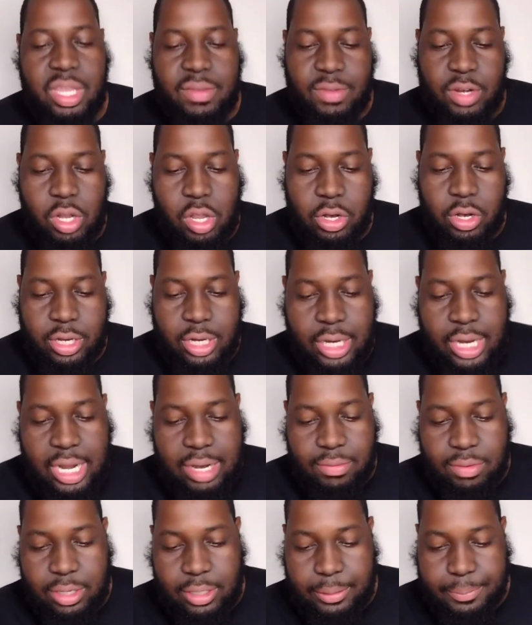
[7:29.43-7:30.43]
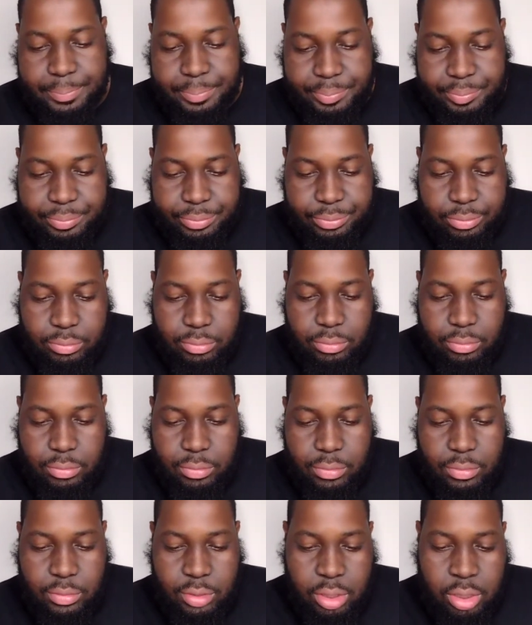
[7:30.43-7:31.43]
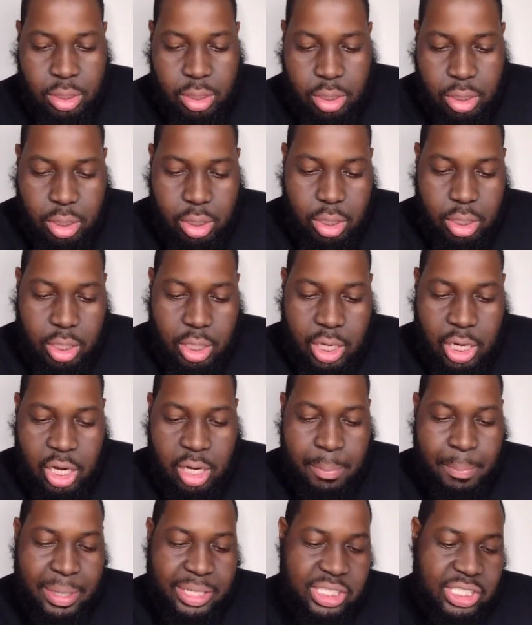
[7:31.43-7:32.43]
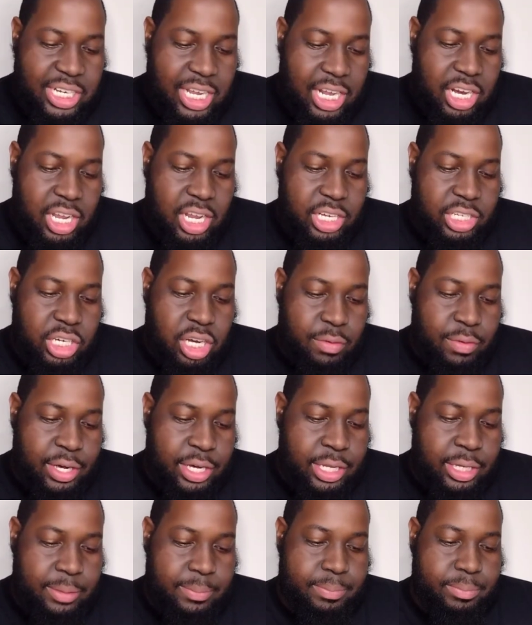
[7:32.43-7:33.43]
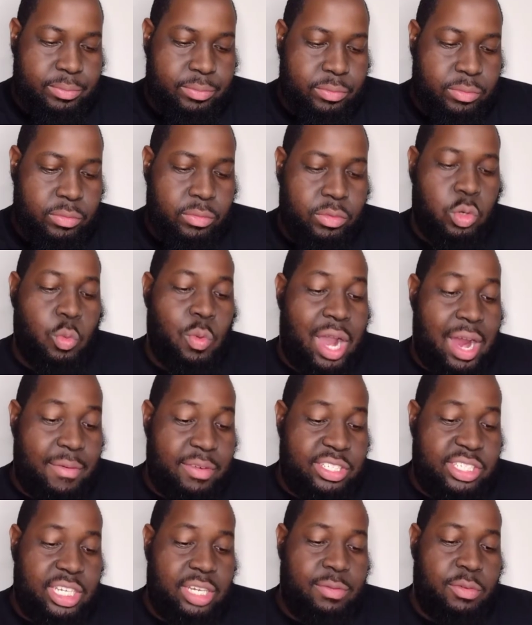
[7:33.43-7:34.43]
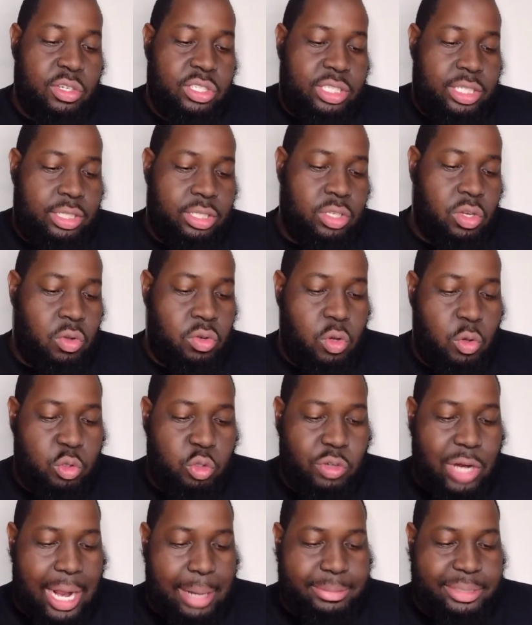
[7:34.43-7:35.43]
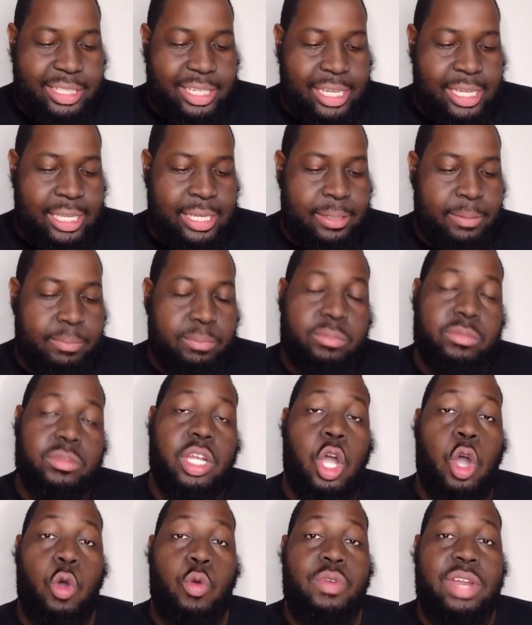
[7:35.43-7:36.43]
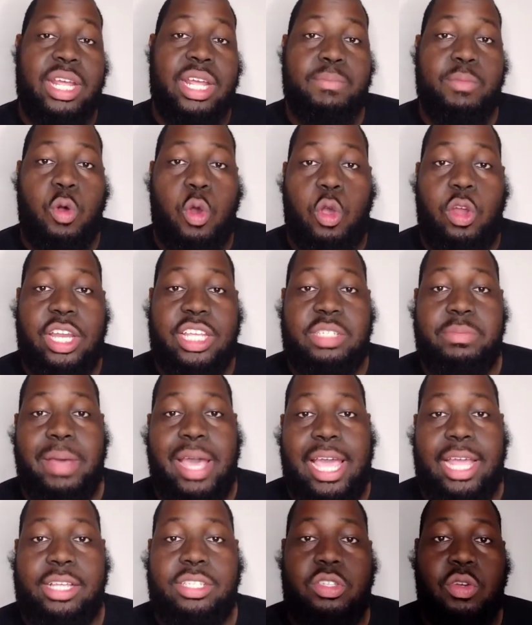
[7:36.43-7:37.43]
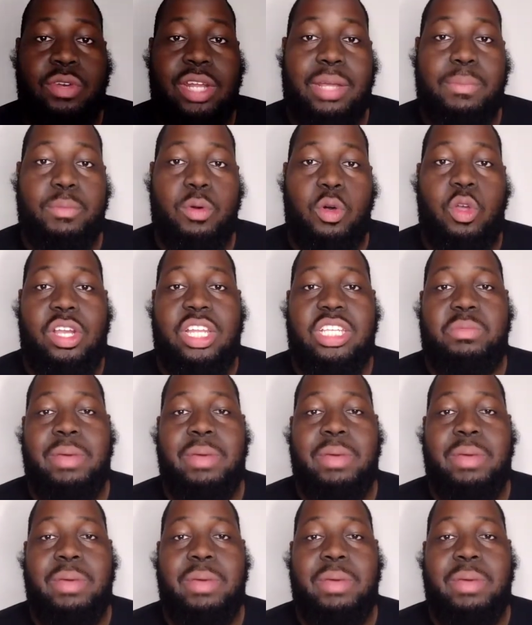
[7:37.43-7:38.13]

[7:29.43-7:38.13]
even longer than that, really. Uh, mentioned Tyler Huntley already. Wide receivers, no no drops today. Oh, Nick Boyle is back. So Nick Boyle is